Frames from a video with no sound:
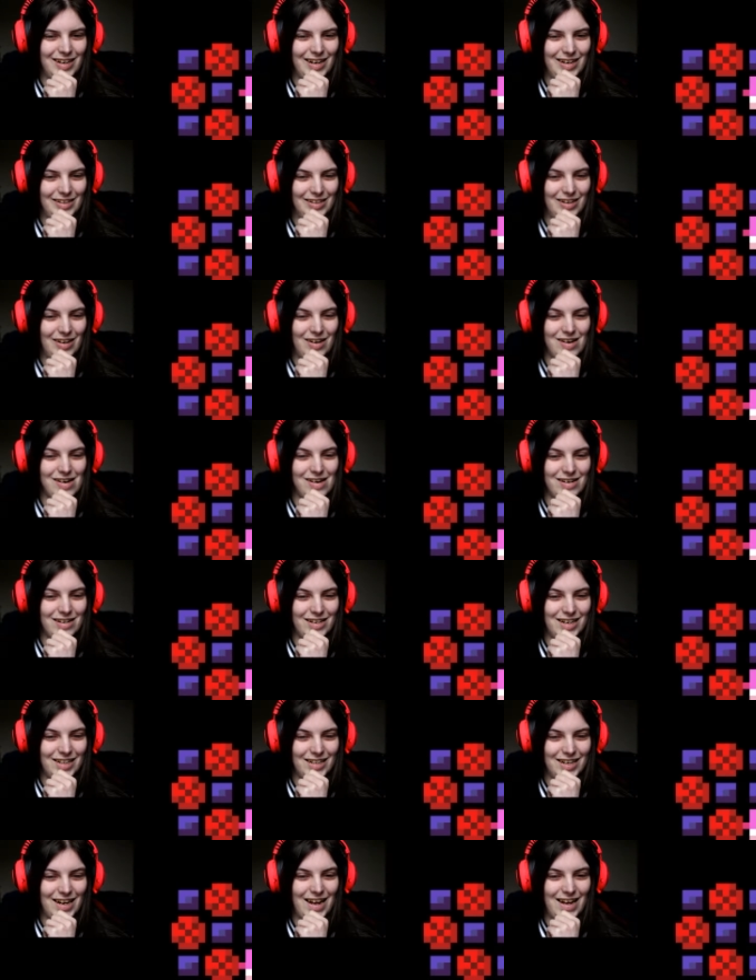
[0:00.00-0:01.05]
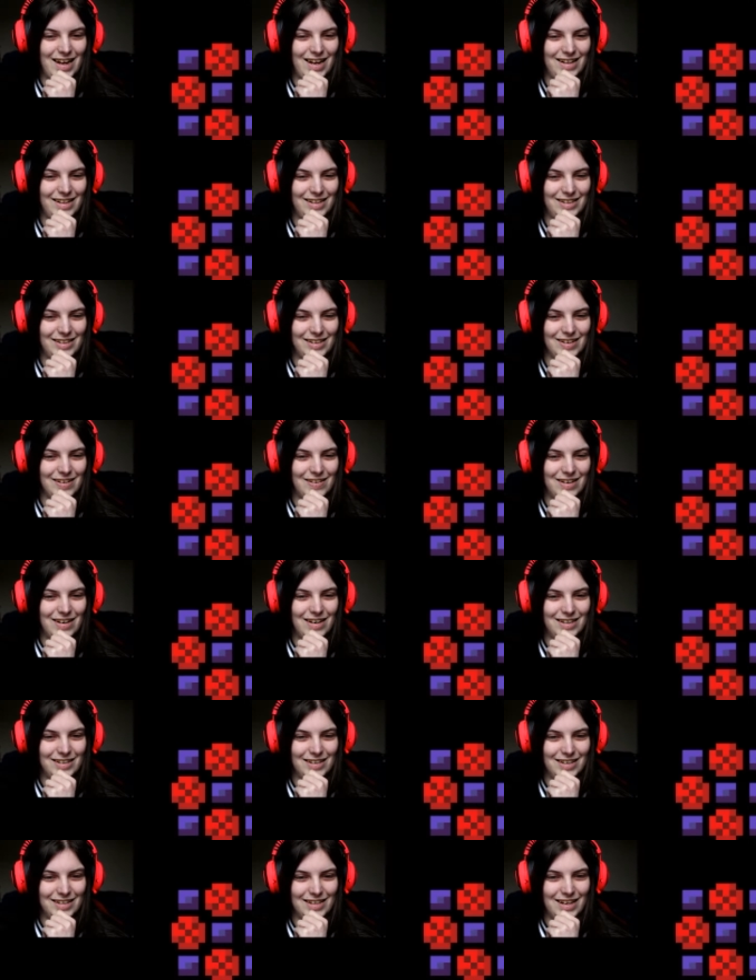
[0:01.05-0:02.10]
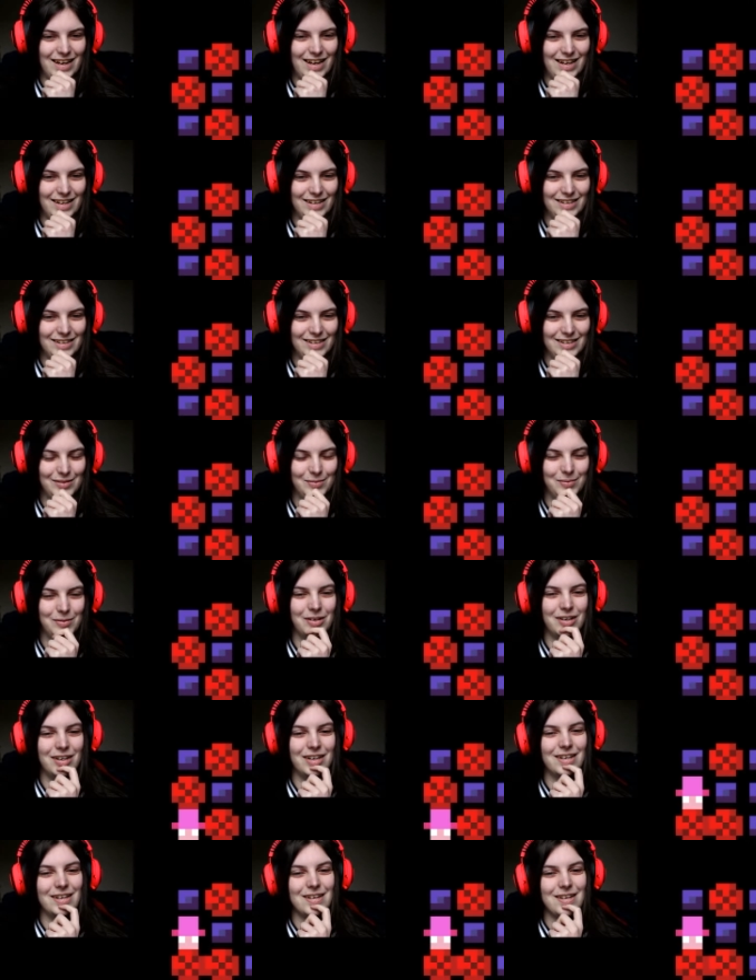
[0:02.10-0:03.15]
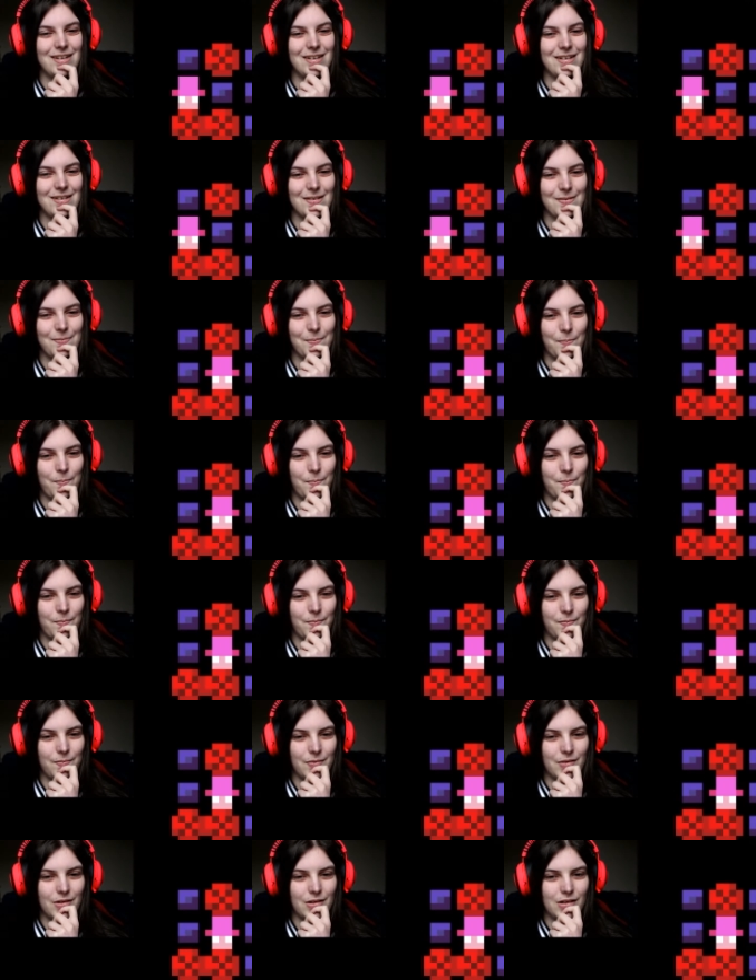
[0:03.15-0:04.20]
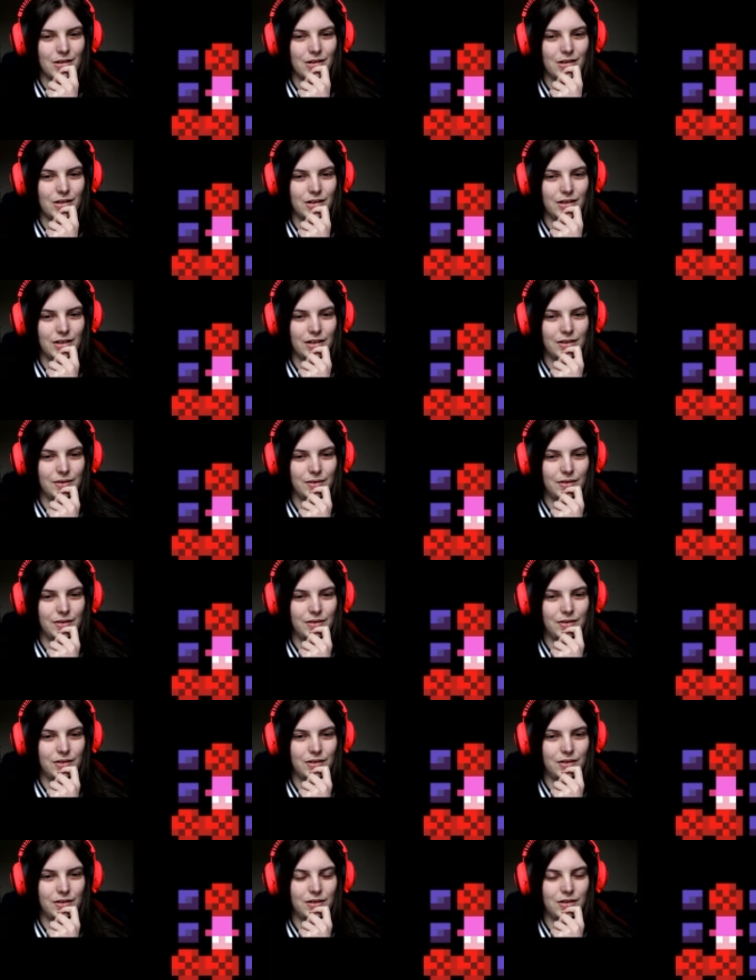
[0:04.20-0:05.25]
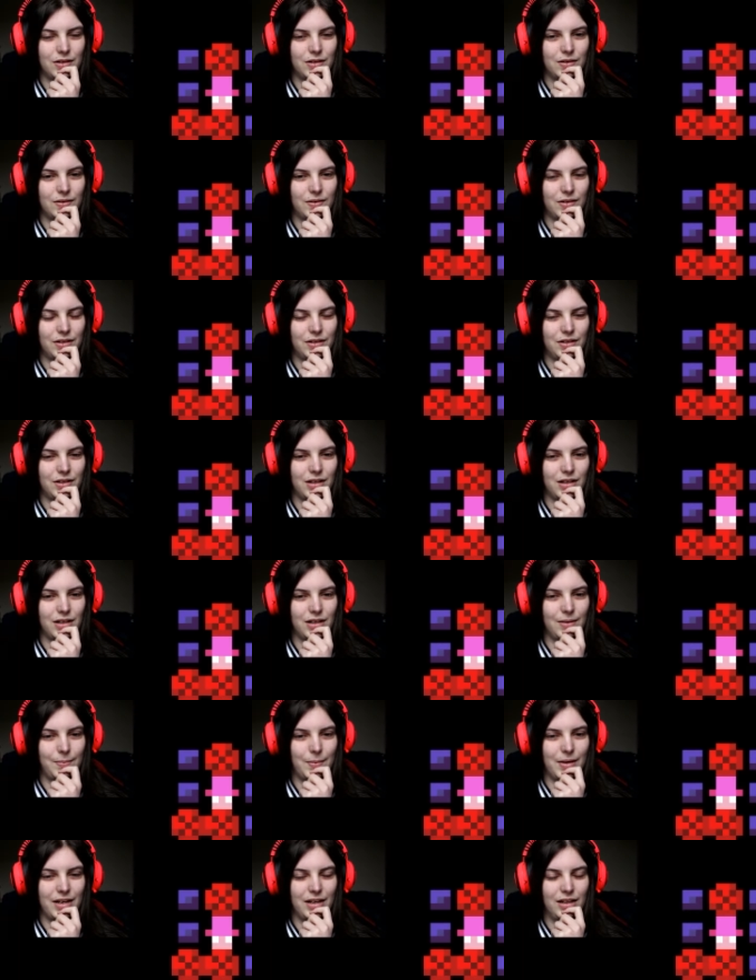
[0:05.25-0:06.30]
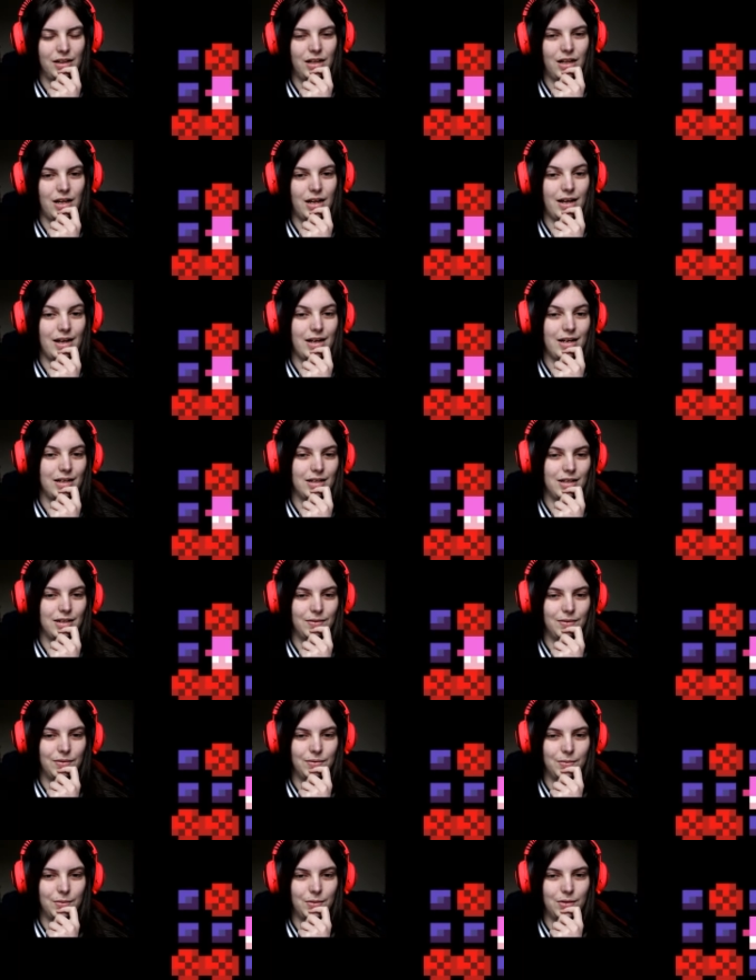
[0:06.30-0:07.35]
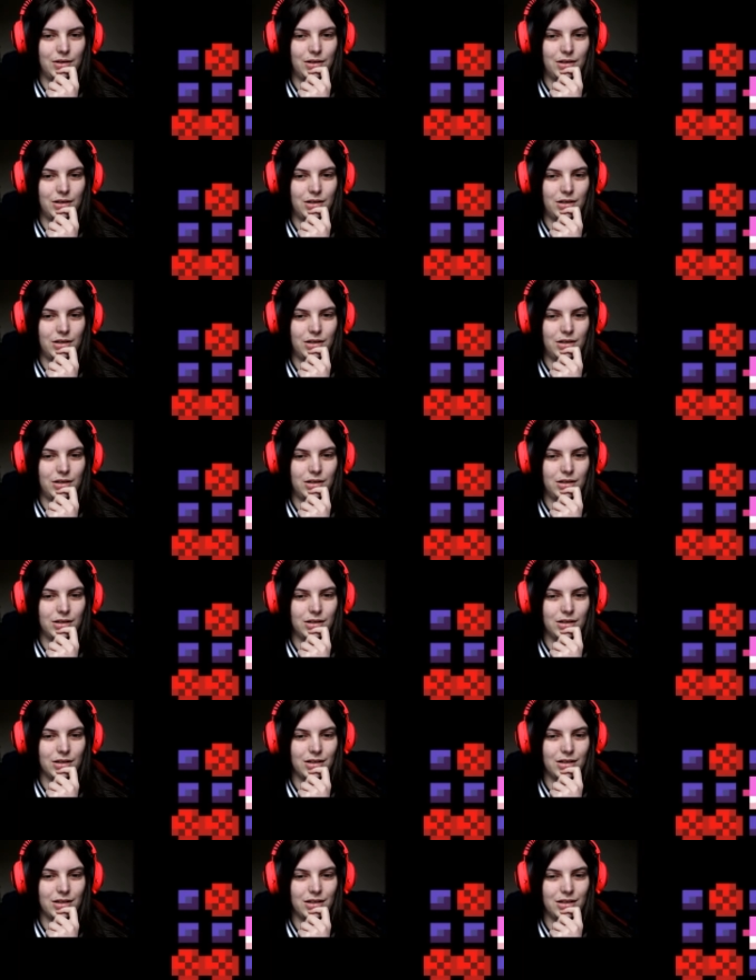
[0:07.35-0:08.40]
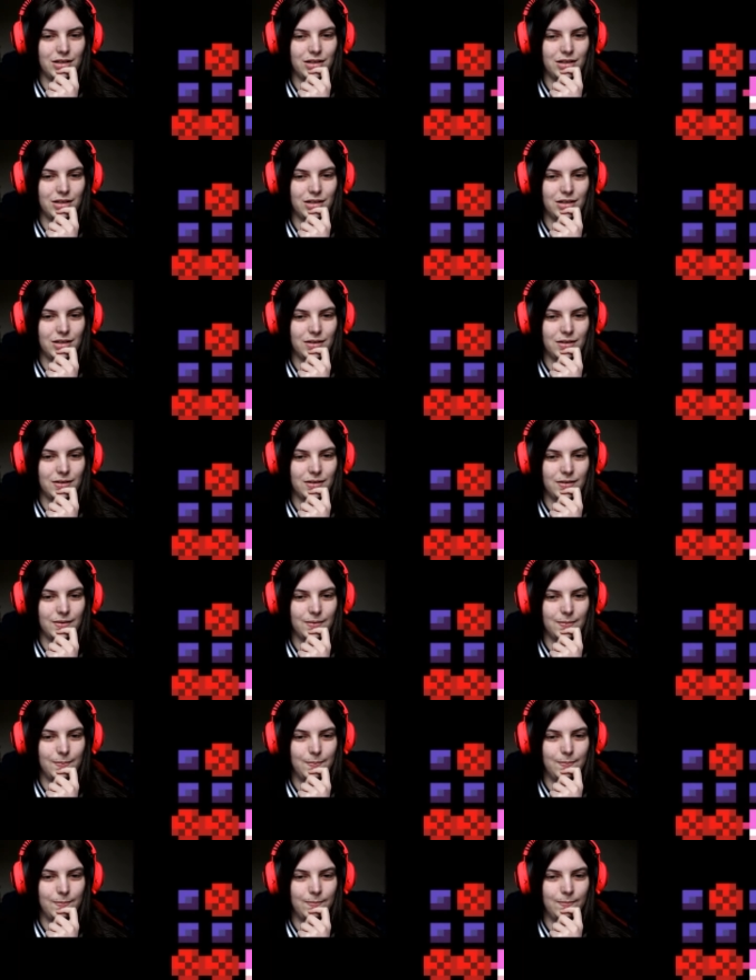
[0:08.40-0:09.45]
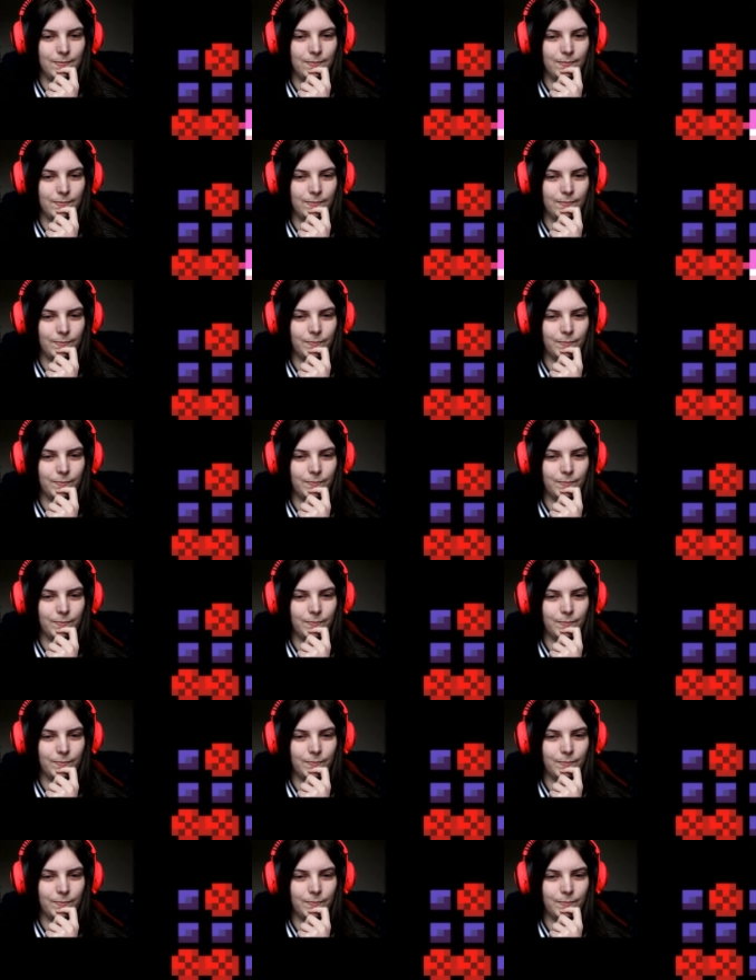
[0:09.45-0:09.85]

It's hard to tell. It's so hard to tell at this point. Okay, so I didn't know if I do that, then I'll make a line, then it won't work. Hmm.